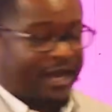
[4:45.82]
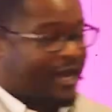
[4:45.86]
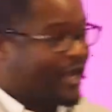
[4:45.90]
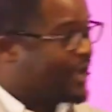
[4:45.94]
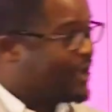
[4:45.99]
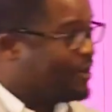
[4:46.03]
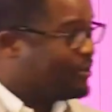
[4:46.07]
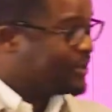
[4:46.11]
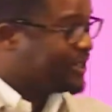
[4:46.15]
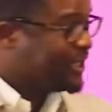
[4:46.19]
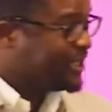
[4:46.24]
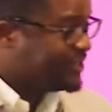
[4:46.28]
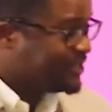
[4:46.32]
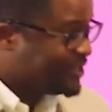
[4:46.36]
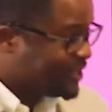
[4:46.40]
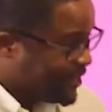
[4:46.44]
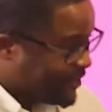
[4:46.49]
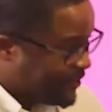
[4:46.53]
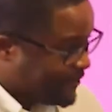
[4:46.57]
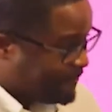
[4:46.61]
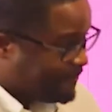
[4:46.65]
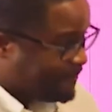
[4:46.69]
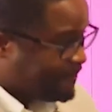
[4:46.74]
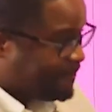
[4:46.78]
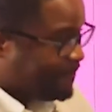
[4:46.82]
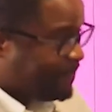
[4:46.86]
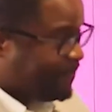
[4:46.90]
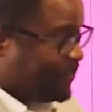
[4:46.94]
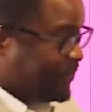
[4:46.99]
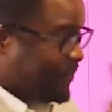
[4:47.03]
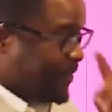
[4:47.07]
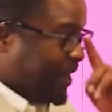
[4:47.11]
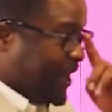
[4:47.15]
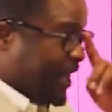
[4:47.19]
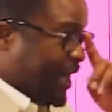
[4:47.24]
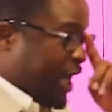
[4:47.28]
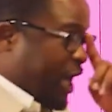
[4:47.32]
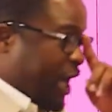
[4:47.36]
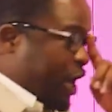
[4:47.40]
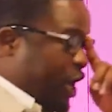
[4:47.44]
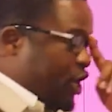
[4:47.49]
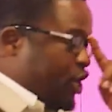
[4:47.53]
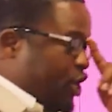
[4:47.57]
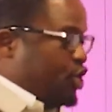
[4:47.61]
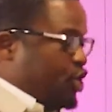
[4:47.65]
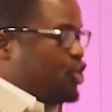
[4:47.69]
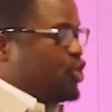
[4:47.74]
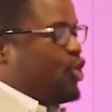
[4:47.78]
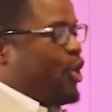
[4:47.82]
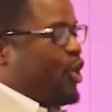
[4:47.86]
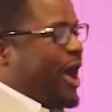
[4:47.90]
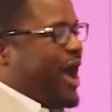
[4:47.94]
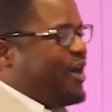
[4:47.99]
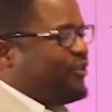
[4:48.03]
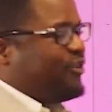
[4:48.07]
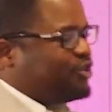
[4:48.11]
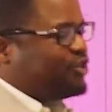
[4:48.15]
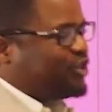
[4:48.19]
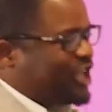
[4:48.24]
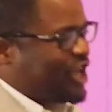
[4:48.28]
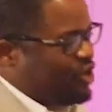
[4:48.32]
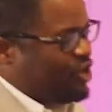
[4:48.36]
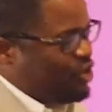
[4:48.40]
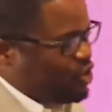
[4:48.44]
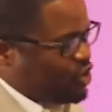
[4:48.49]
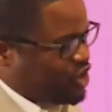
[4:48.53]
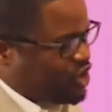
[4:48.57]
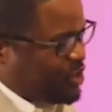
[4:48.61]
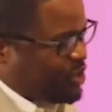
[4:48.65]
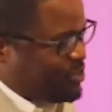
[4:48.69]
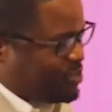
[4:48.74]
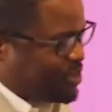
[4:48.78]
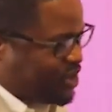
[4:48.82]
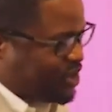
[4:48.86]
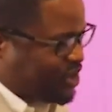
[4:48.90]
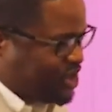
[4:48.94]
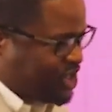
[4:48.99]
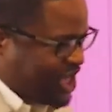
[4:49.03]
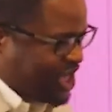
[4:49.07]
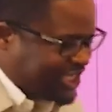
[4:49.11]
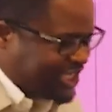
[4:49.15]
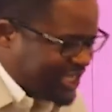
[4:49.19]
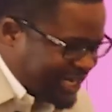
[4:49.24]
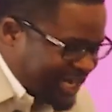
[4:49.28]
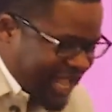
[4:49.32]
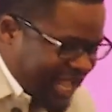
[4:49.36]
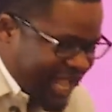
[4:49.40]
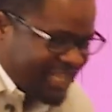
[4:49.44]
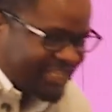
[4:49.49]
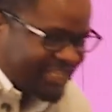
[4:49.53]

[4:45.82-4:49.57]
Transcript: You're an accountant, sir. You know, after you depreciate